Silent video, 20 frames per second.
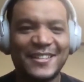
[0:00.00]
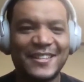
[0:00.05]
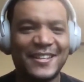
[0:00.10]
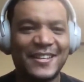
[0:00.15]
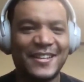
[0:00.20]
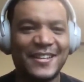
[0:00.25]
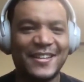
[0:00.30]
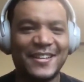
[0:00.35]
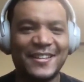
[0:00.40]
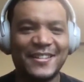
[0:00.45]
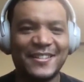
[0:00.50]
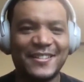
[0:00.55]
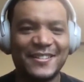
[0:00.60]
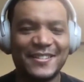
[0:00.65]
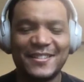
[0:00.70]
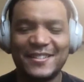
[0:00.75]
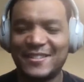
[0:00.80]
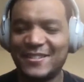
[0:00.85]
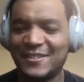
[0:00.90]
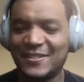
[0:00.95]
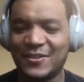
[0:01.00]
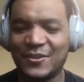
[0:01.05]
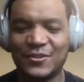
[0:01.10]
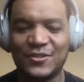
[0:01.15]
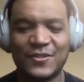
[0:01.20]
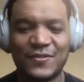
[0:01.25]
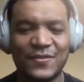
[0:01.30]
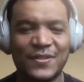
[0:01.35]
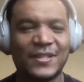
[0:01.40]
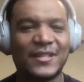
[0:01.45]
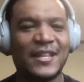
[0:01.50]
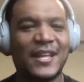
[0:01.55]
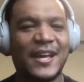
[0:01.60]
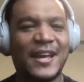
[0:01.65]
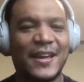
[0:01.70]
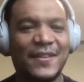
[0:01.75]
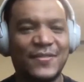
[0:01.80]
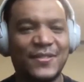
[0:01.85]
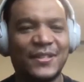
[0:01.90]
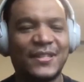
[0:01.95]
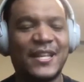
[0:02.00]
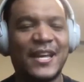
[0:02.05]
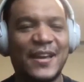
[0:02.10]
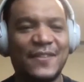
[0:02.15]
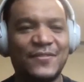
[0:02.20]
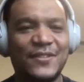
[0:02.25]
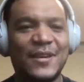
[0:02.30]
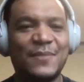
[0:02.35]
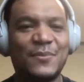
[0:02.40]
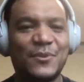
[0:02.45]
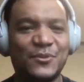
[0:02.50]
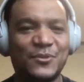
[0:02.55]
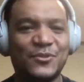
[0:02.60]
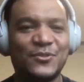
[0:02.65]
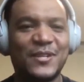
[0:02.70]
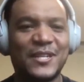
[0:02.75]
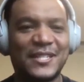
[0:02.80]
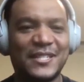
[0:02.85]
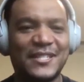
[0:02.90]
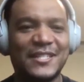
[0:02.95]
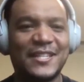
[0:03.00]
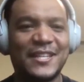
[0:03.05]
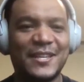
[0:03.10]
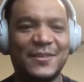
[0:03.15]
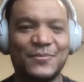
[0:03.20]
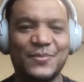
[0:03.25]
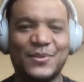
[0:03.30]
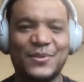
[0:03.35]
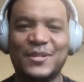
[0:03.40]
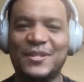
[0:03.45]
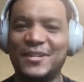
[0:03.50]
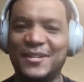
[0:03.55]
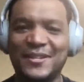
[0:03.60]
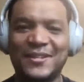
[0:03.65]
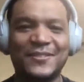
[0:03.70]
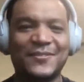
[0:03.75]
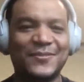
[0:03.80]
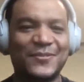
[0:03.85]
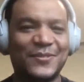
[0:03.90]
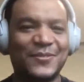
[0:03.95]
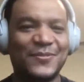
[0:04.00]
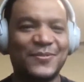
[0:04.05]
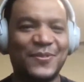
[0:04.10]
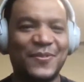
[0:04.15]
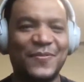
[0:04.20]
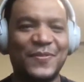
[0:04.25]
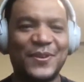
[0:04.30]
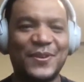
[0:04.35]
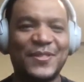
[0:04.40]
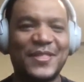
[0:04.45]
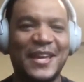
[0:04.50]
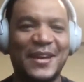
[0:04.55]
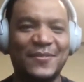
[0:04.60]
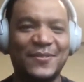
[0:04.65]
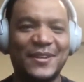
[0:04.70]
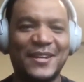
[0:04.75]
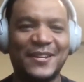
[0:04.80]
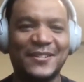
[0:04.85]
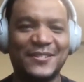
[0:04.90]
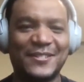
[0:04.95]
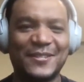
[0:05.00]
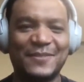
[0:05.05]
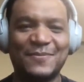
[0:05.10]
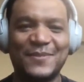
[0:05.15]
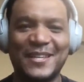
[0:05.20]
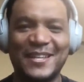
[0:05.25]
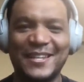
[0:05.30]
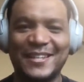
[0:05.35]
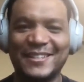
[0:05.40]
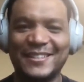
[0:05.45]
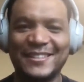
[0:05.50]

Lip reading: Curse of the live demo strikes it again, but we'll figure that one out someday.